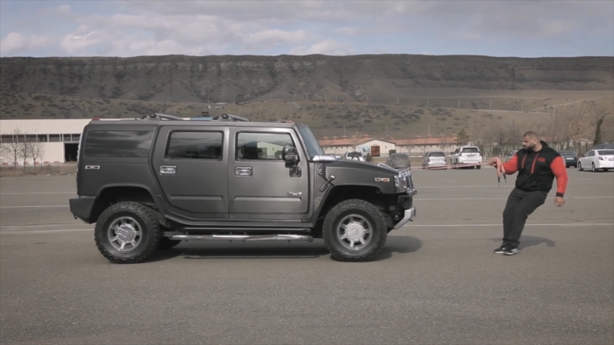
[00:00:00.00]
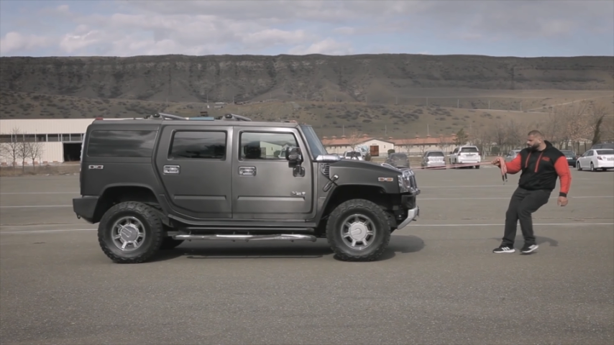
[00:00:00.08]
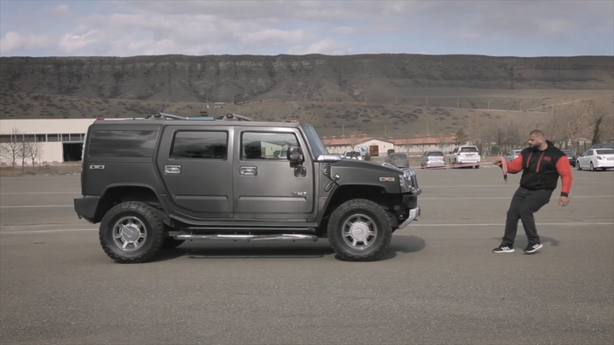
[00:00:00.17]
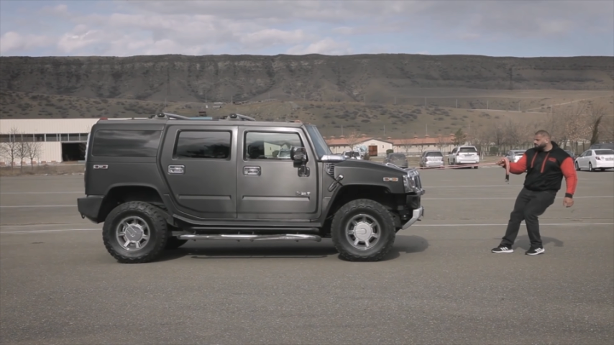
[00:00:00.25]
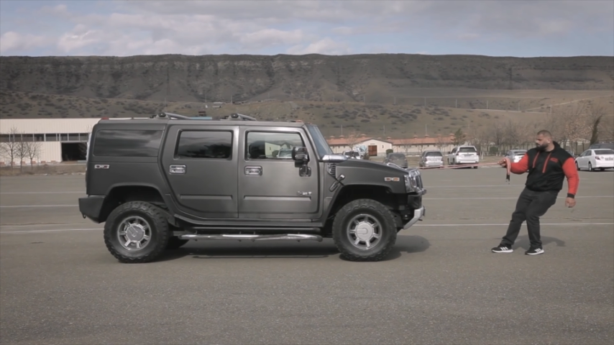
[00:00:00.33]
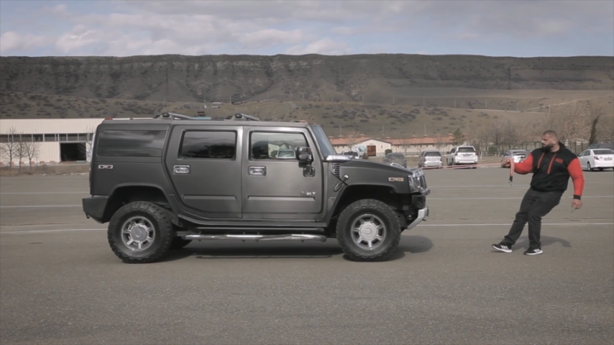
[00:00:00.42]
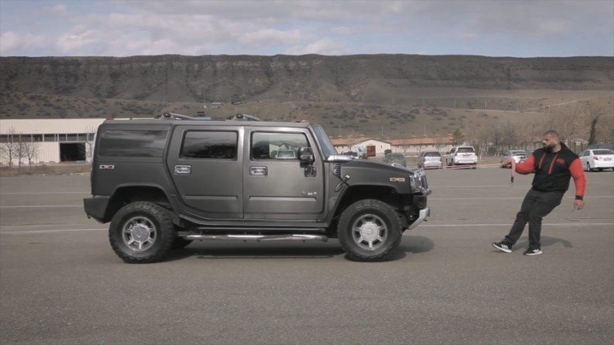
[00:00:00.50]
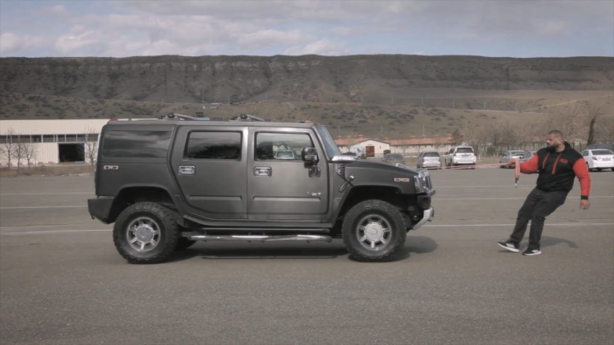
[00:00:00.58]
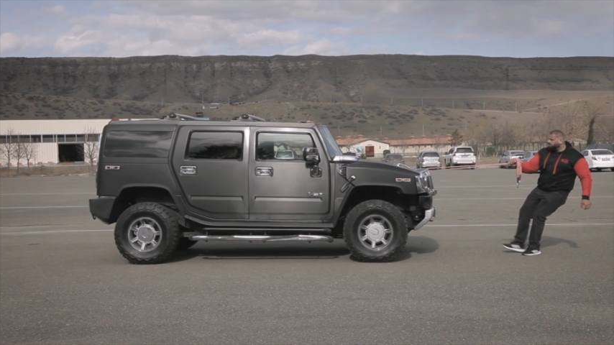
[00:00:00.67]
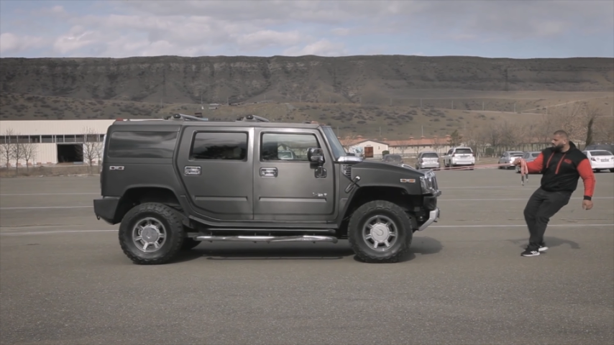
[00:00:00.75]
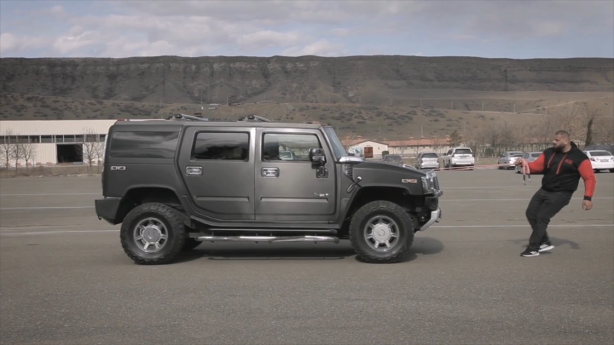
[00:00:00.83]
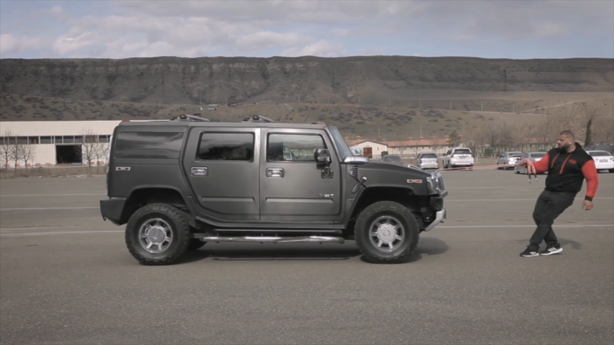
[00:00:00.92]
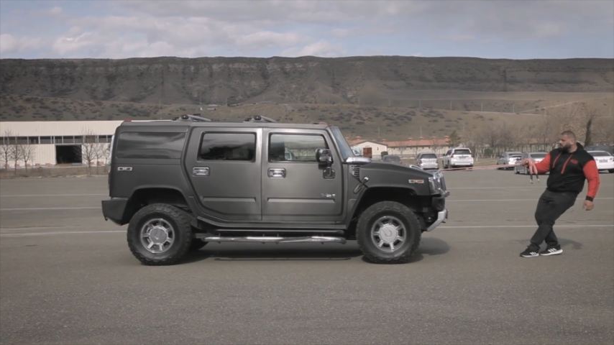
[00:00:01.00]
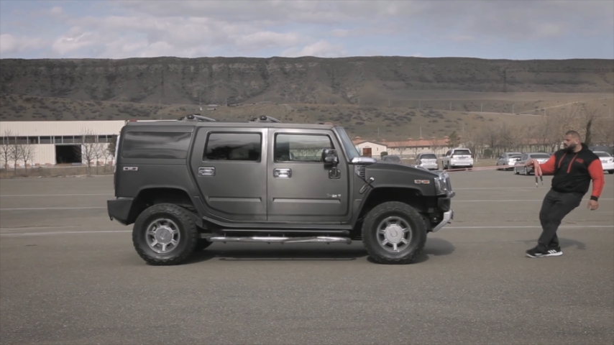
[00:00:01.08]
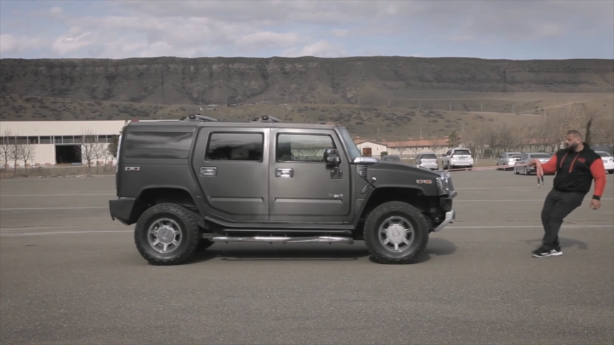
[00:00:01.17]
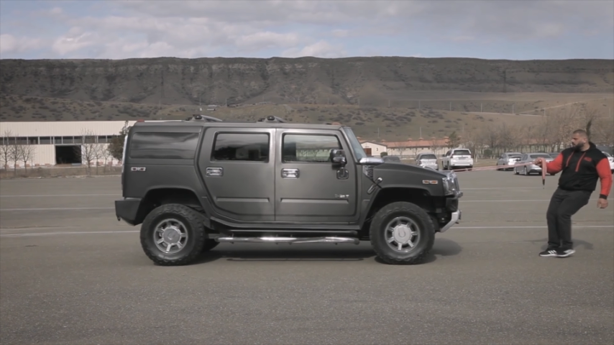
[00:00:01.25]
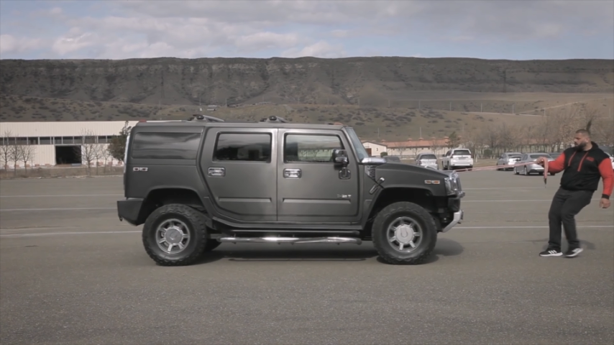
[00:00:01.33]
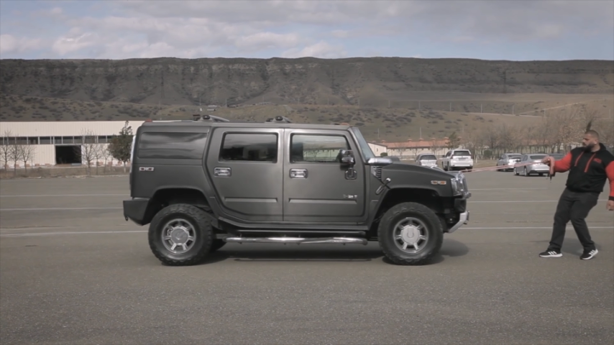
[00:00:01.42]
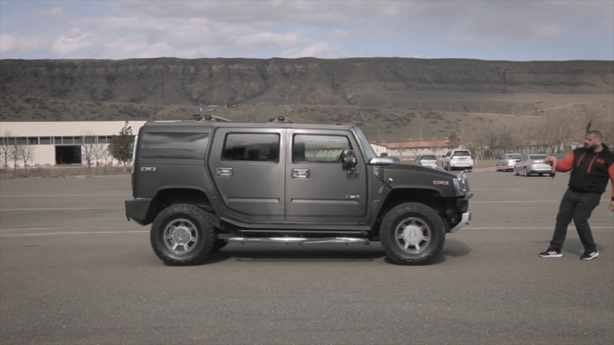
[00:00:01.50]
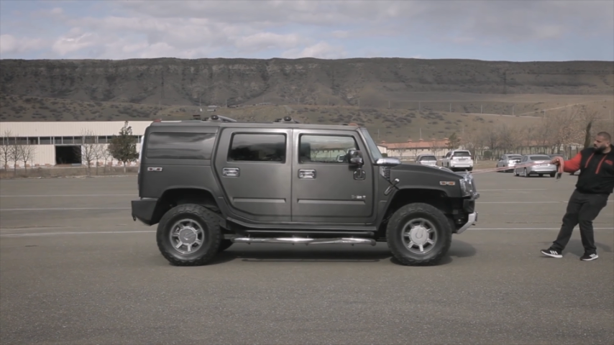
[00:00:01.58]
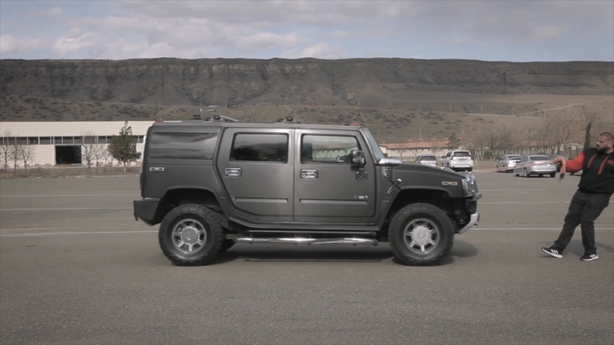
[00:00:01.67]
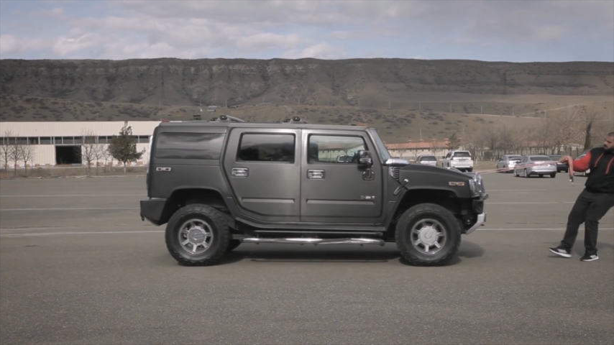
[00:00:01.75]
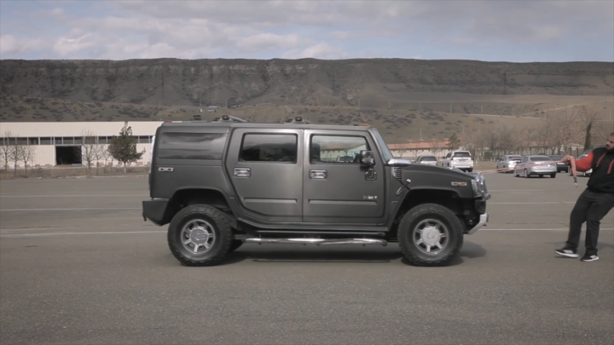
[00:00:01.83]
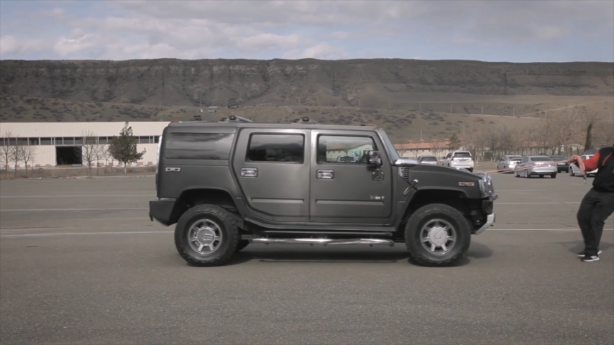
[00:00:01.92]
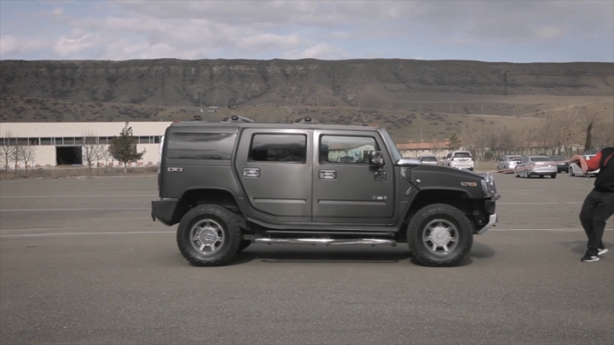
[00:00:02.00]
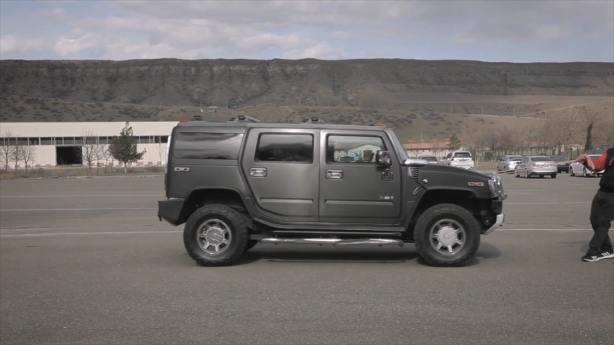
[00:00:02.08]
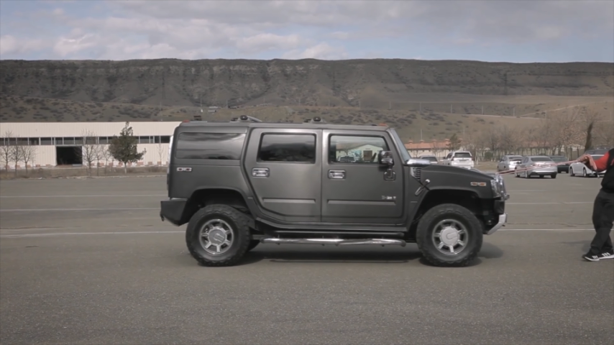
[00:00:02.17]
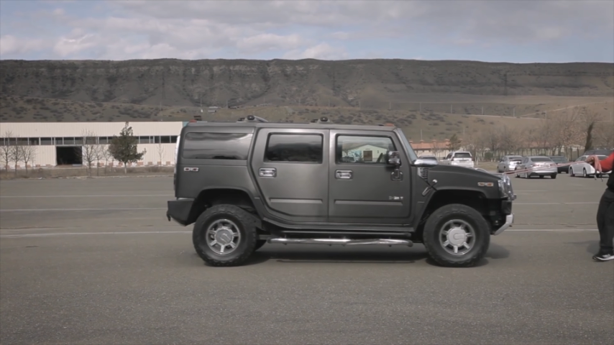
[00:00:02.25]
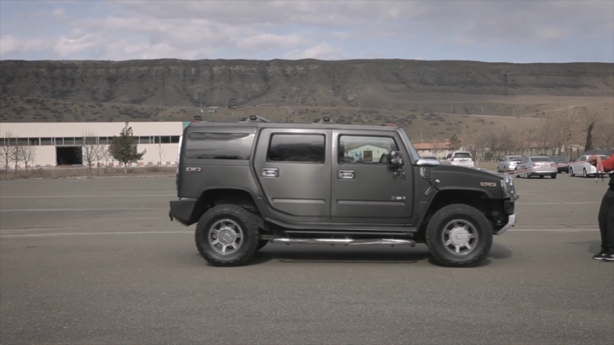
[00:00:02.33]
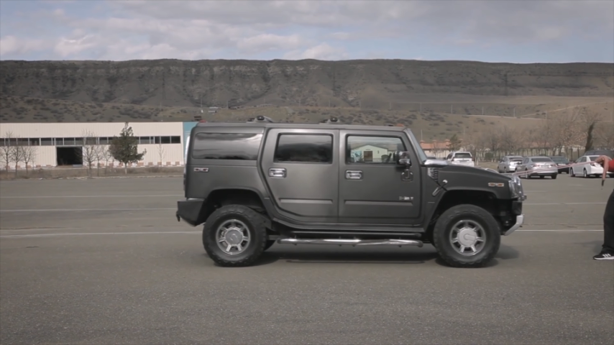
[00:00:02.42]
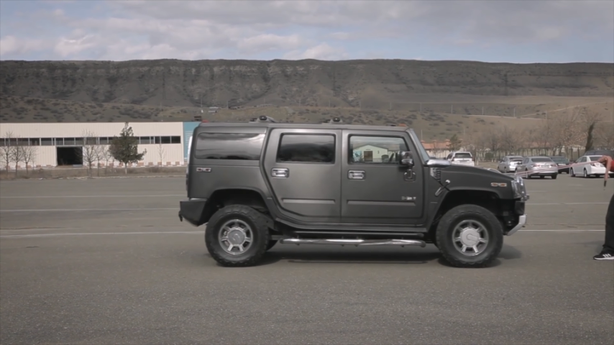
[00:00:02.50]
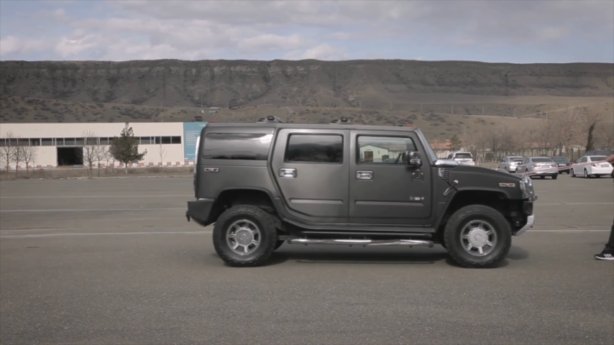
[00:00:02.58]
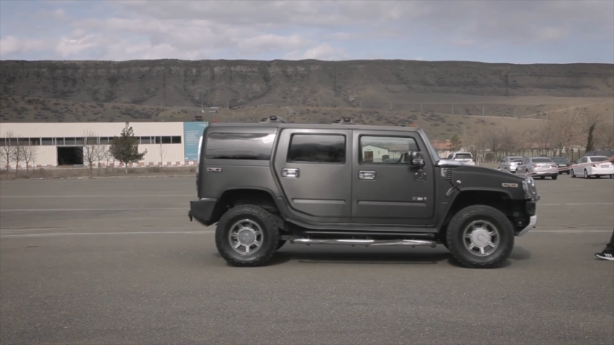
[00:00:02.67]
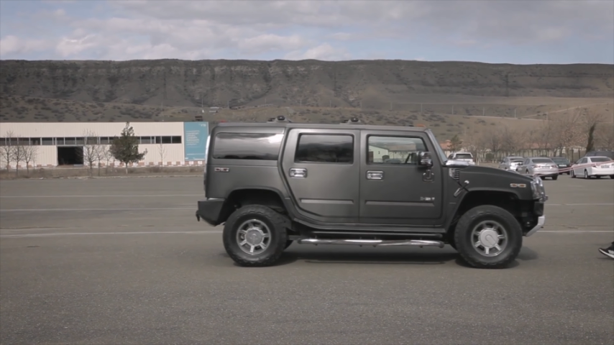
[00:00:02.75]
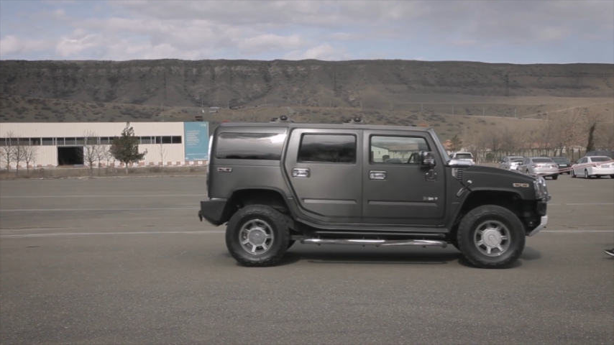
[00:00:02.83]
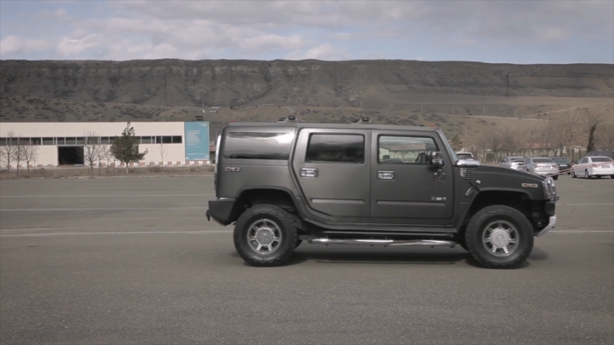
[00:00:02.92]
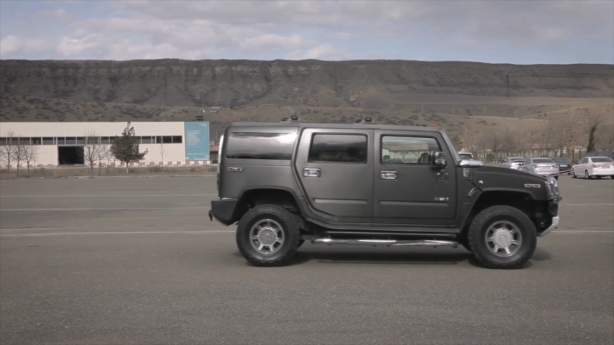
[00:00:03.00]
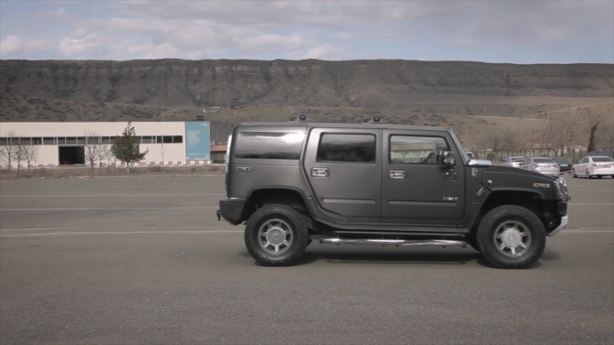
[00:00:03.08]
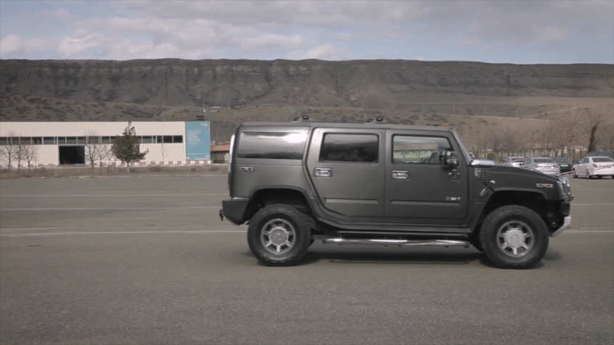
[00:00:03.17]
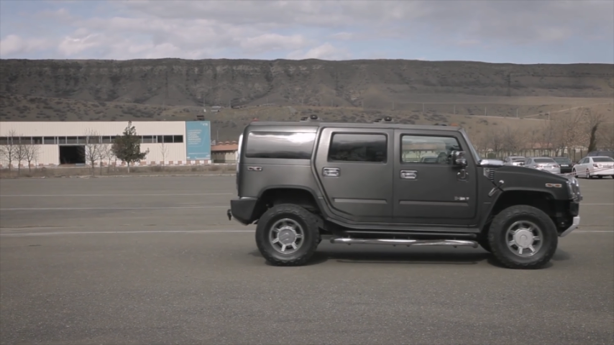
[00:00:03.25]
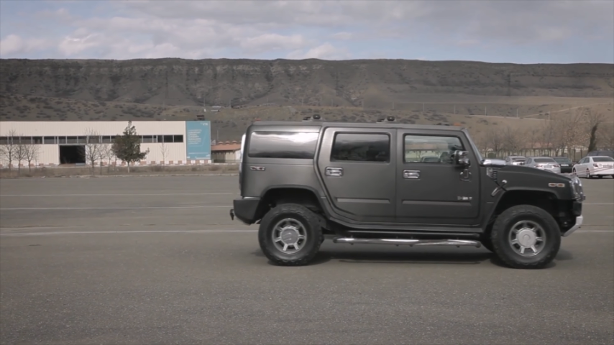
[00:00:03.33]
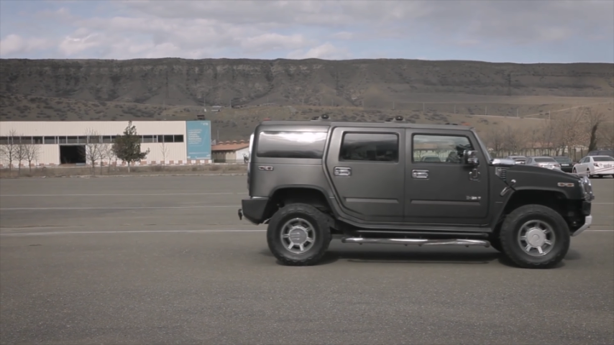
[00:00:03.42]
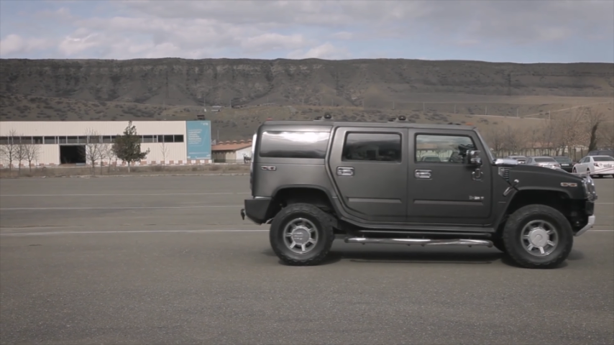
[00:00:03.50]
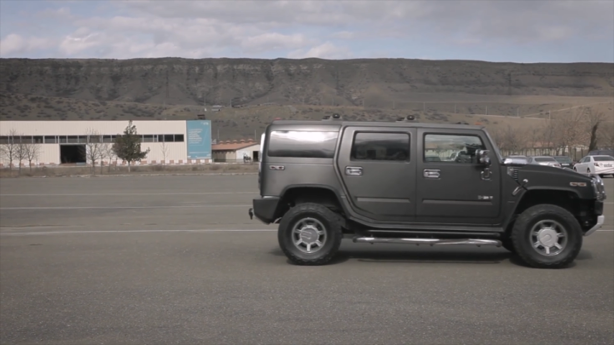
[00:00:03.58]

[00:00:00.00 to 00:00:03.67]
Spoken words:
Nobody's mouth can be seen.